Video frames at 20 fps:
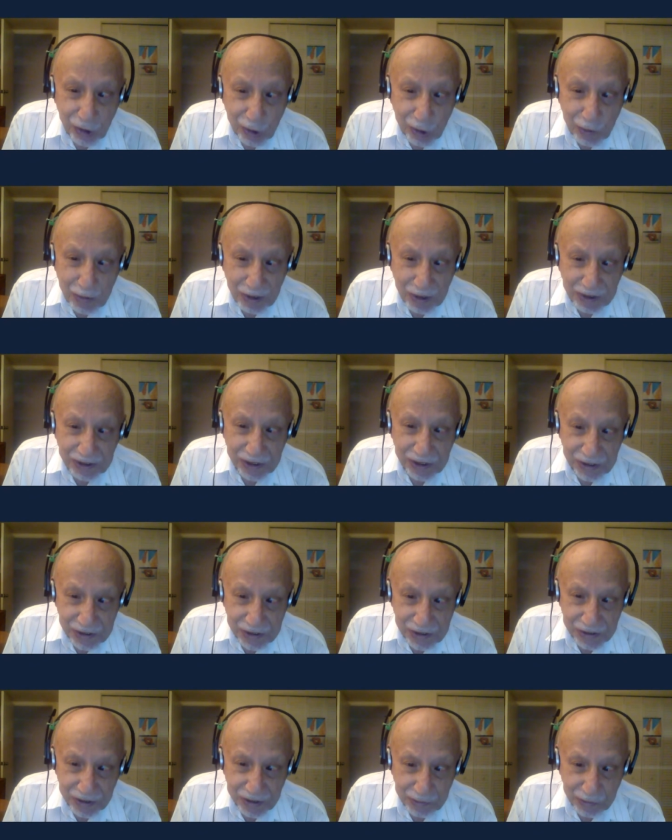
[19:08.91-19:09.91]
Nobody
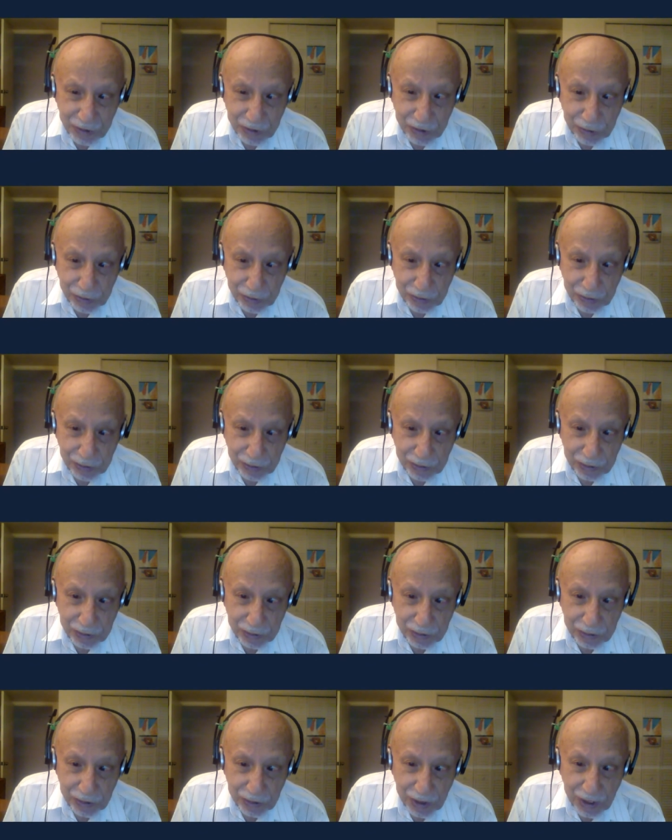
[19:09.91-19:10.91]
is immune.
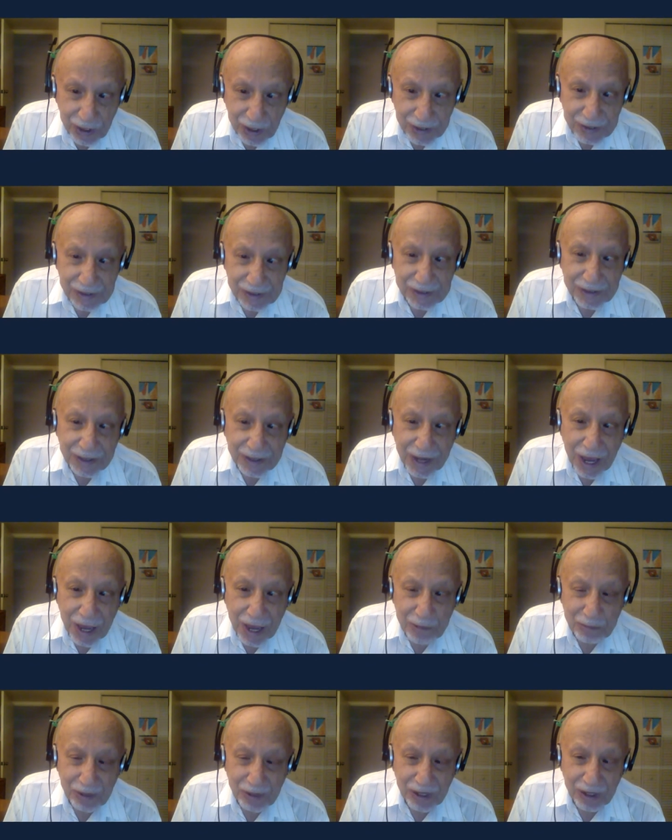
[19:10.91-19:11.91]
It
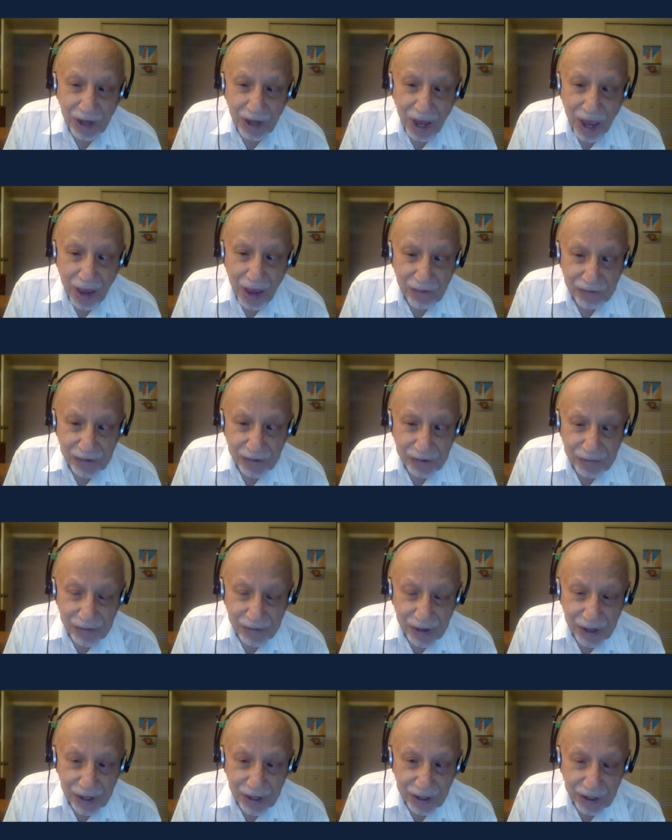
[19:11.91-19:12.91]
can happen
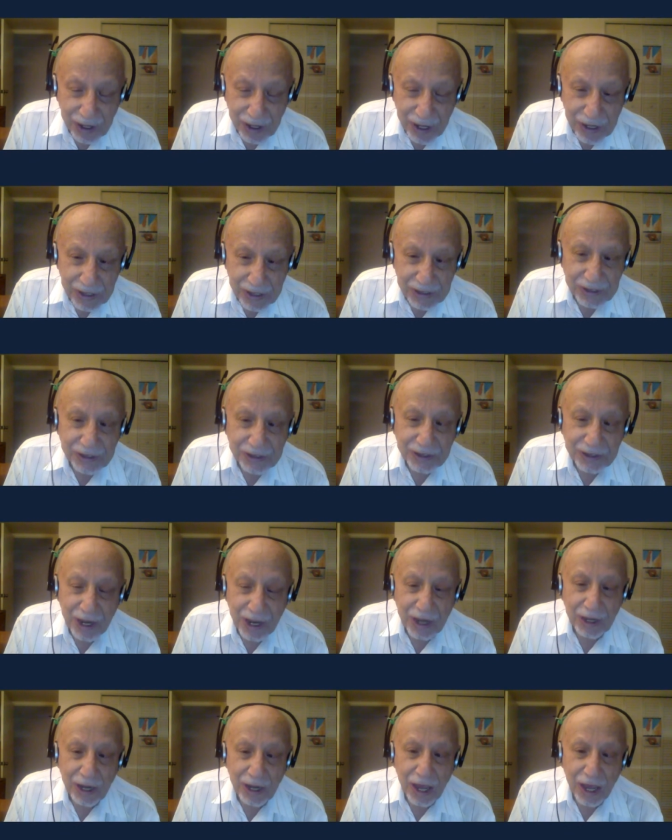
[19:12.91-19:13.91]
everywhere. It
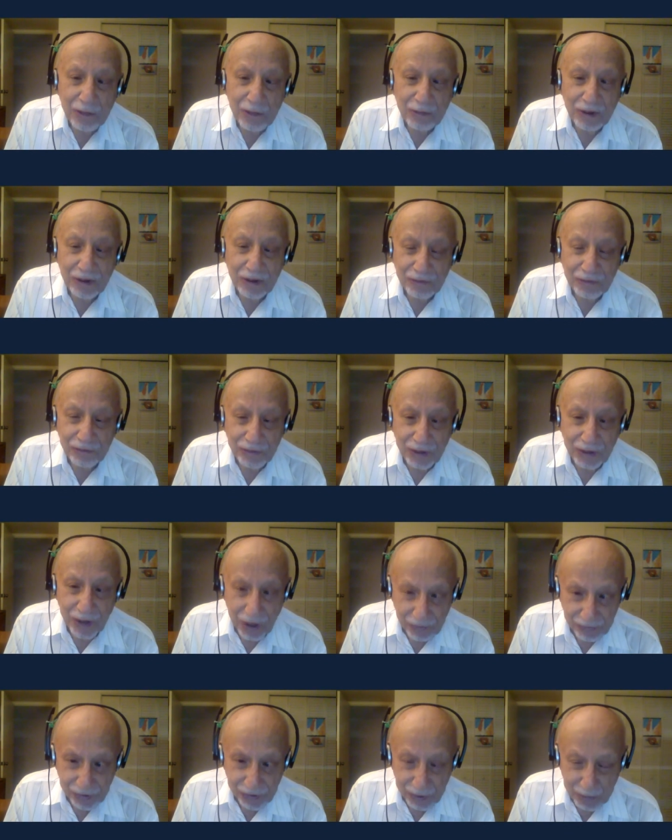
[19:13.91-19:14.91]
can happen to
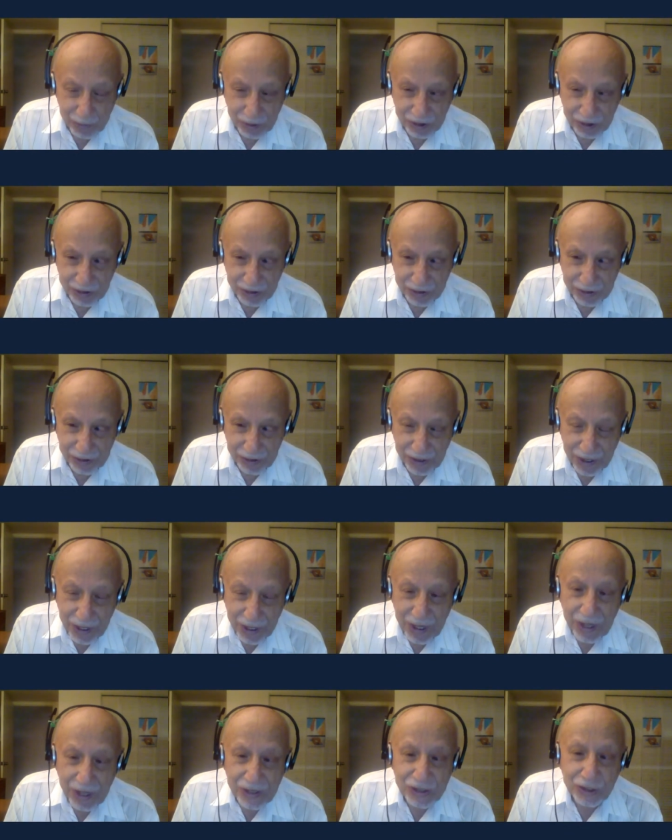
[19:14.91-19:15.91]
everybody.
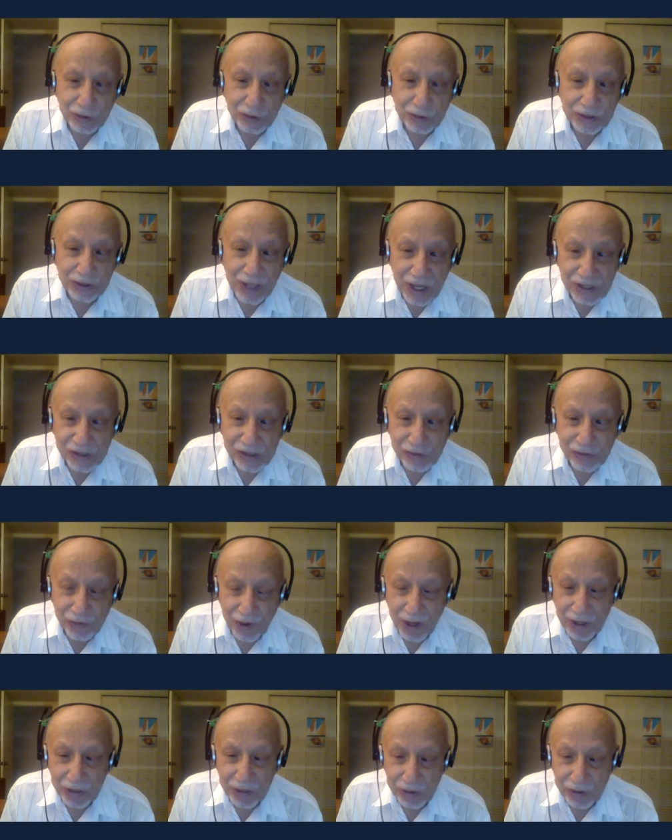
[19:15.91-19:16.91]
So that's
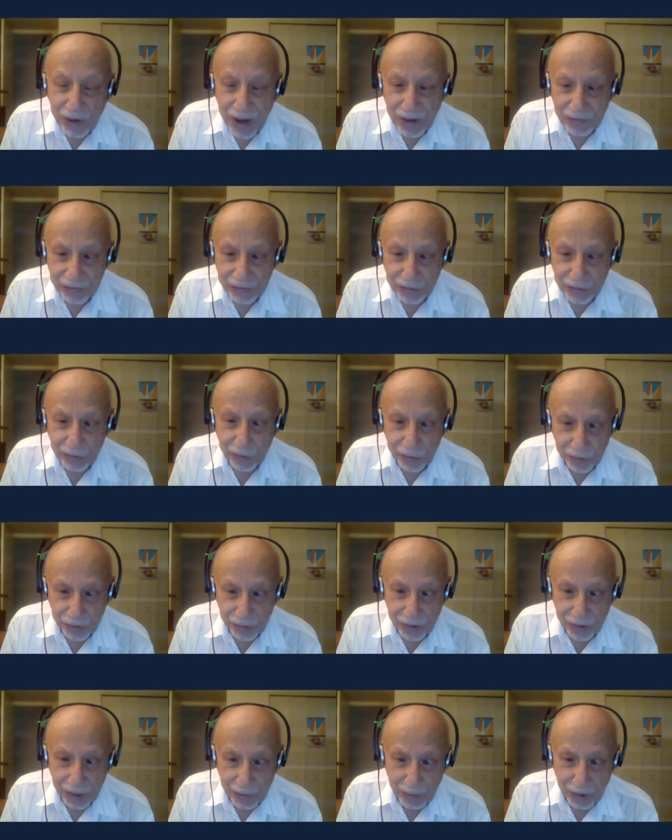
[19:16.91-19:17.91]
why you have to
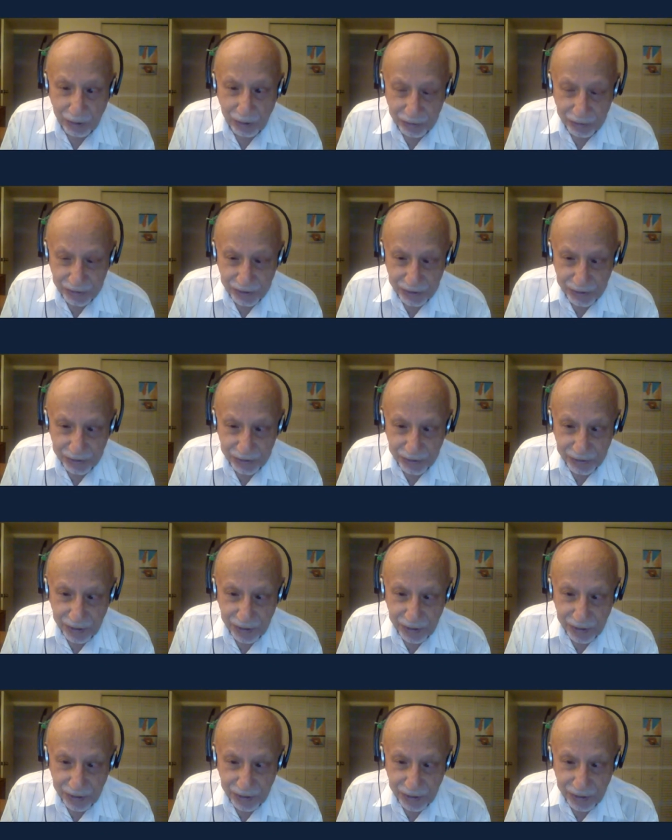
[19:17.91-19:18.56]
learn about it,